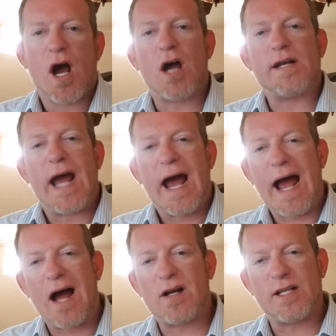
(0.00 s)
on
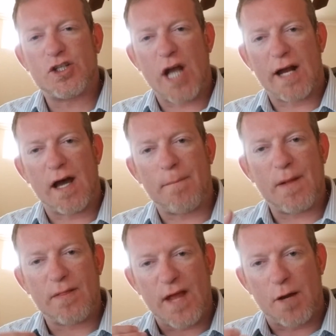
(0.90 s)
how to set
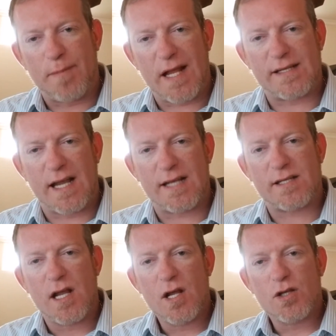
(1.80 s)
up their
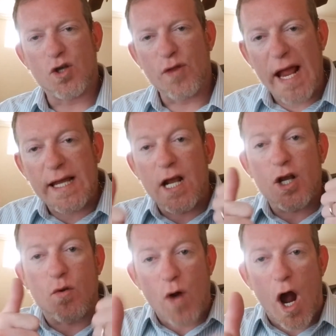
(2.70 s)
business so they can
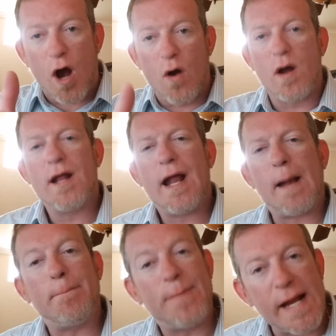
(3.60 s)
grow
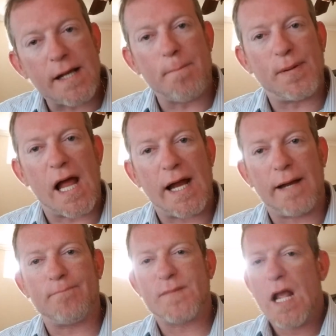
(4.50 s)
and be
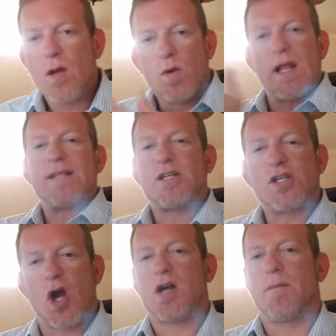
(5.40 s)
compliant. Well, let's
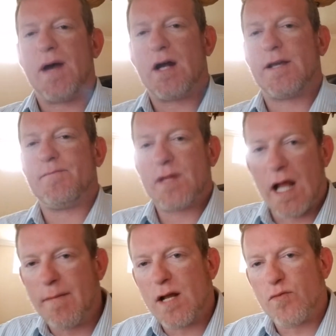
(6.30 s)
talk about it.
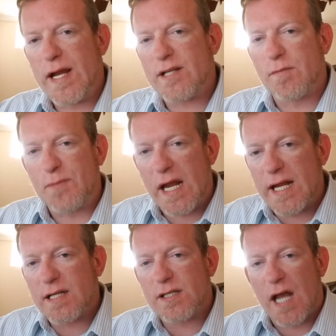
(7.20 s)
I'm going to read some
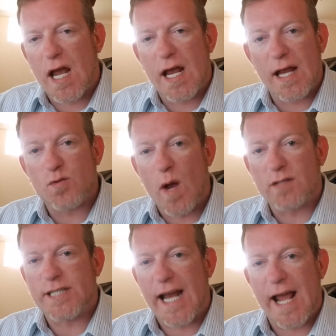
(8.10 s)
things as well
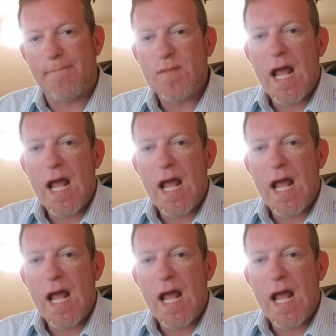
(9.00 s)
today,